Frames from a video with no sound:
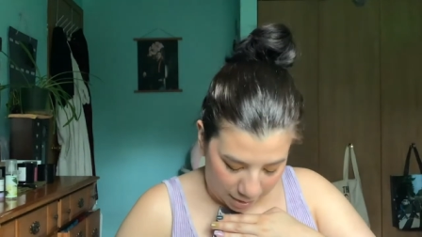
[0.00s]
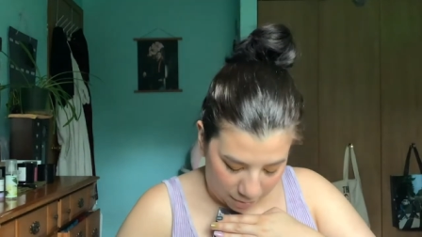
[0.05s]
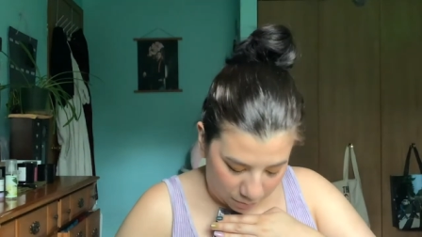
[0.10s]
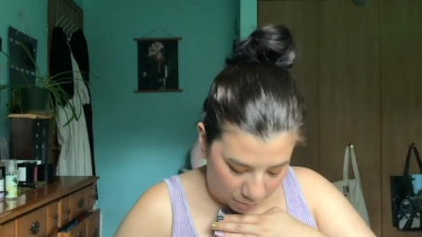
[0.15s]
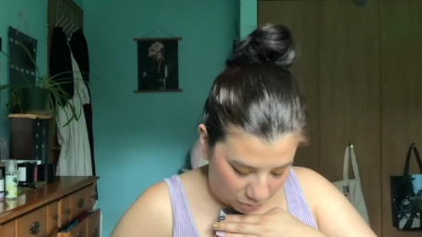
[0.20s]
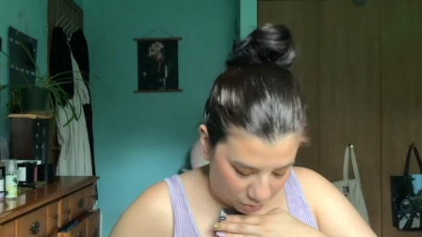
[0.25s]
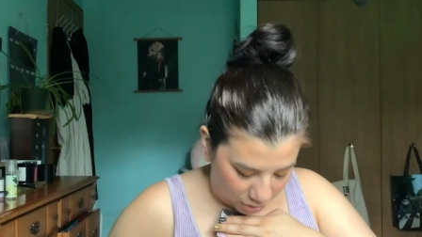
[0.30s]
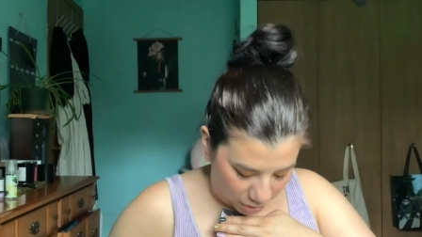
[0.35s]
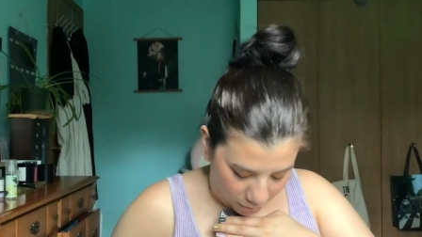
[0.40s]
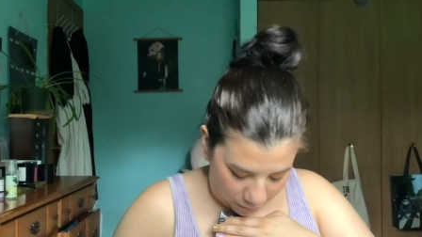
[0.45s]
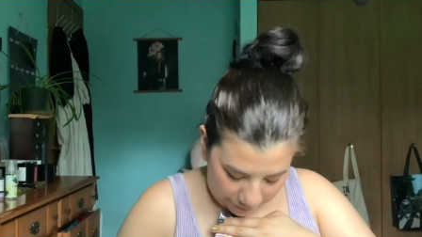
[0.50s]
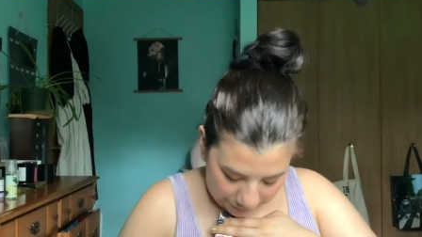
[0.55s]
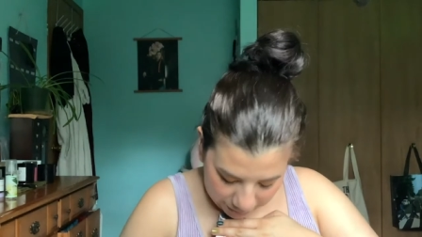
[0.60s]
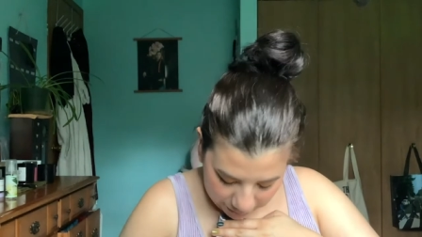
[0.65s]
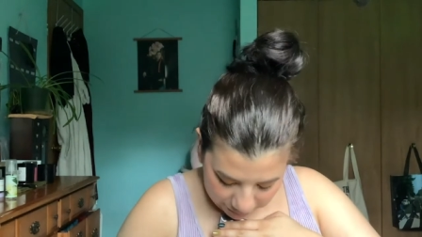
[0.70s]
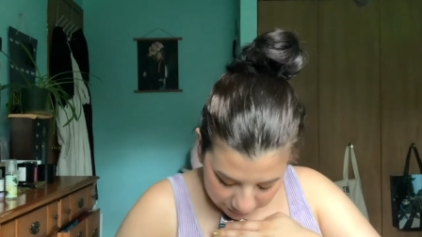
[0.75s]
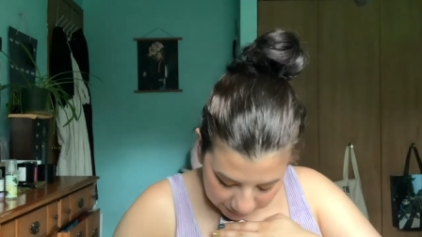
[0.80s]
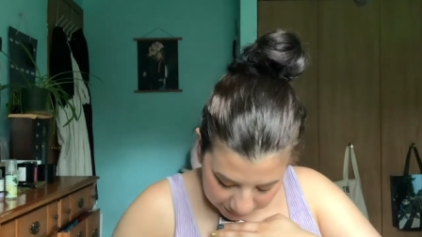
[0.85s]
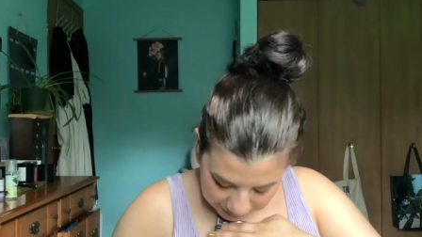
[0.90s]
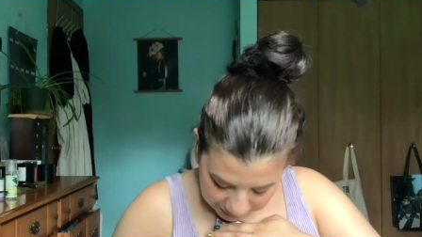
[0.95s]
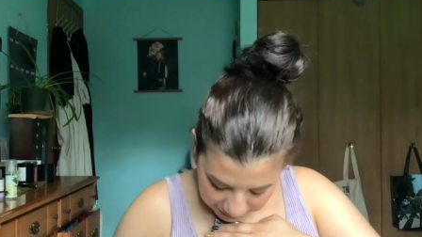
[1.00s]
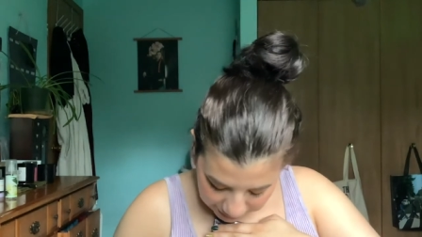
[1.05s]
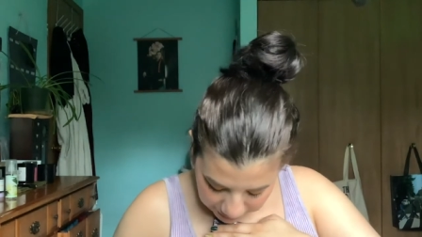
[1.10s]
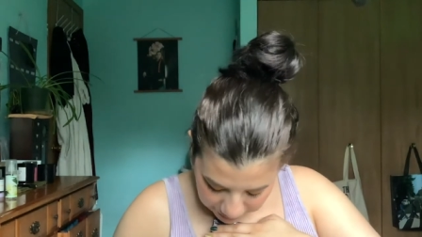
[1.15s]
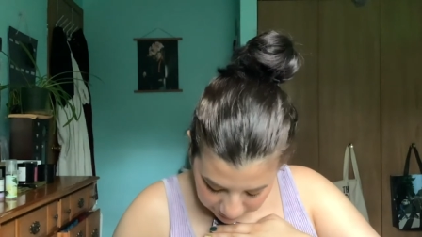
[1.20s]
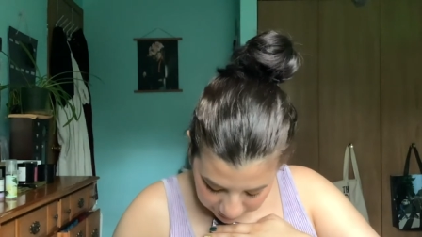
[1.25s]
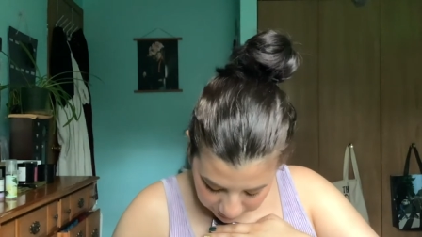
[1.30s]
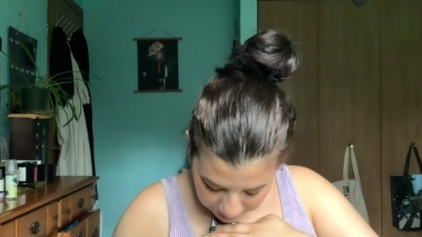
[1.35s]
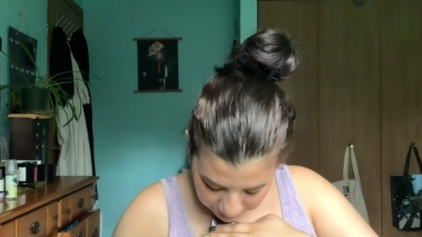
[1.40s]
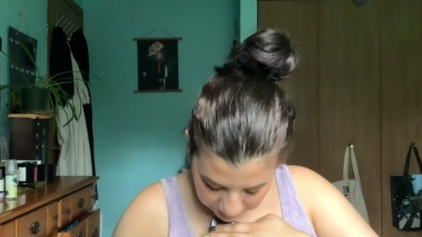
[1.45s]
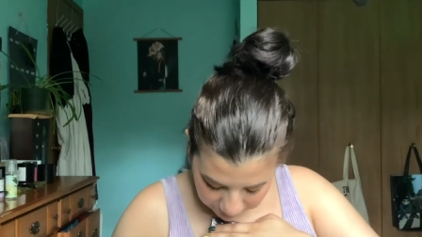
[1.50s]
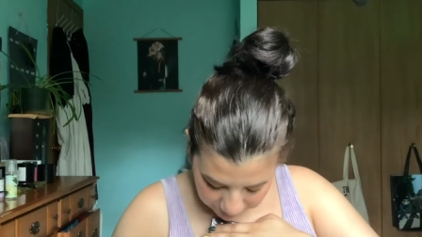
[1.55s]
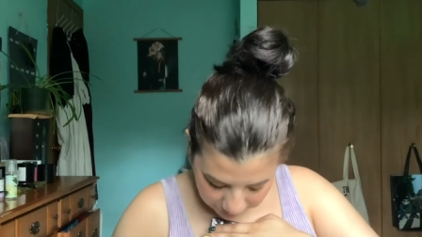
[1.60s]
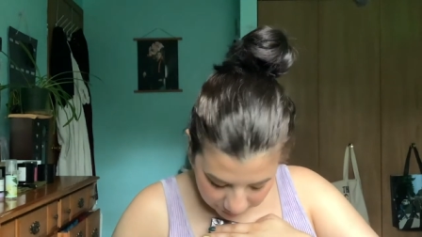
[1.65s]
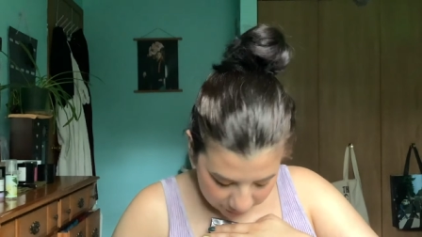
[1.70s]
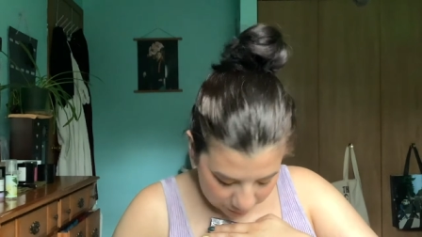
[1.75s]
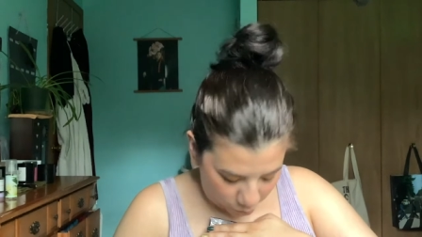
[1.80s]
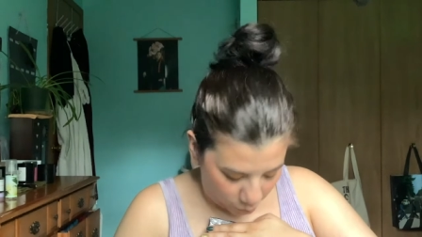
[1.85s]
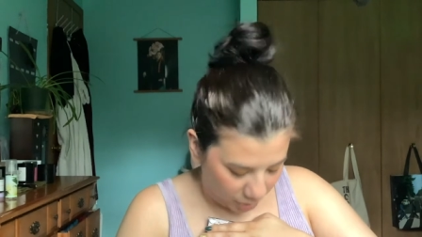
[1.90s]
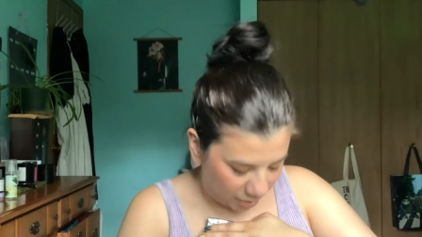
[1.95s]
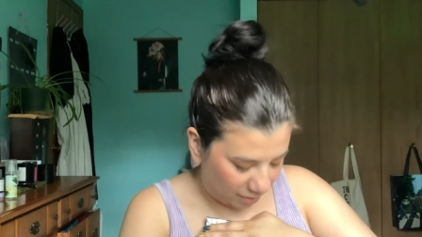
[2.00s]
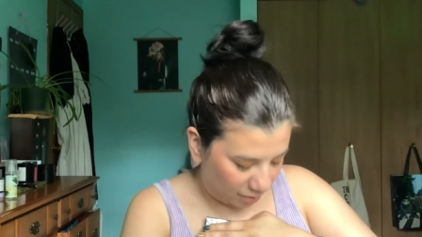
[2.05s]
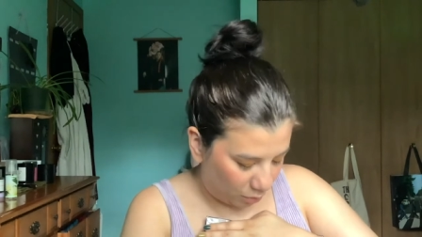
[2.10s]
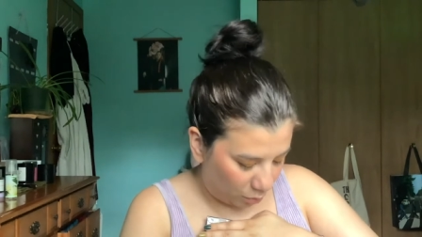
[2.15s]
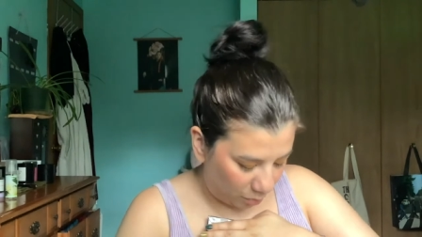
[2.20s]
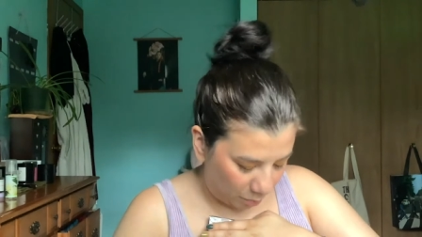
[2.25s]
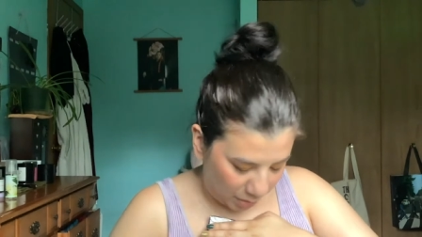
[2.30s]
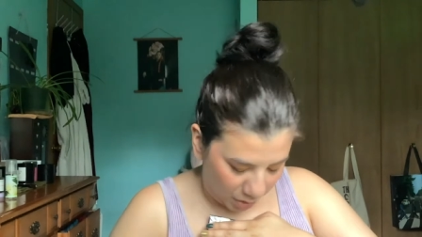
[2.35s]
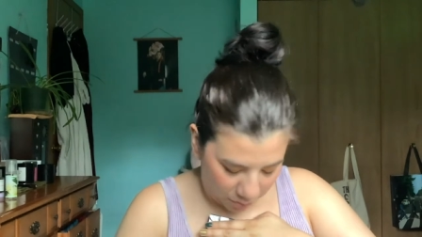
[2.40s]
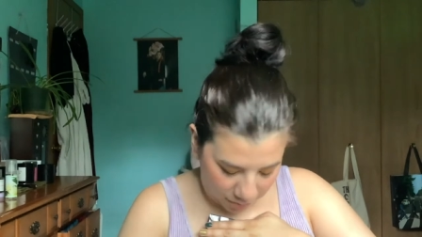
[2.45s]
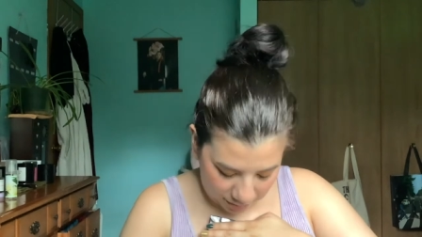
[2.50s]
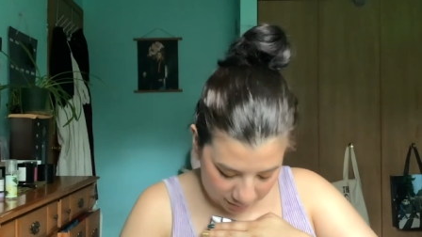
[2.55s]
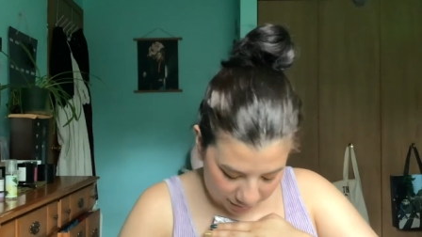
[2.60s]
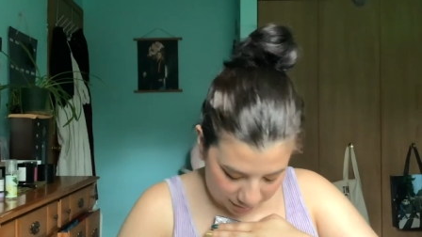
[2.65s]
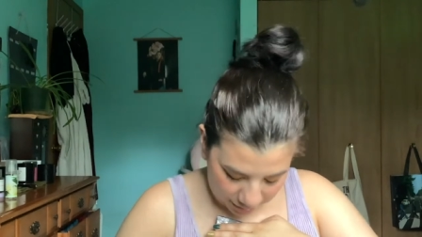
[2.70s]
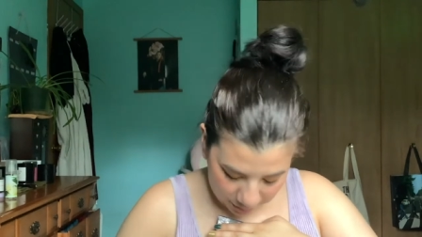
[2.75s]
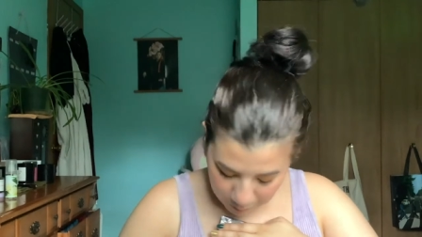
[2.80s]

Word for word: don't usually go for colors like this. What sold me was this,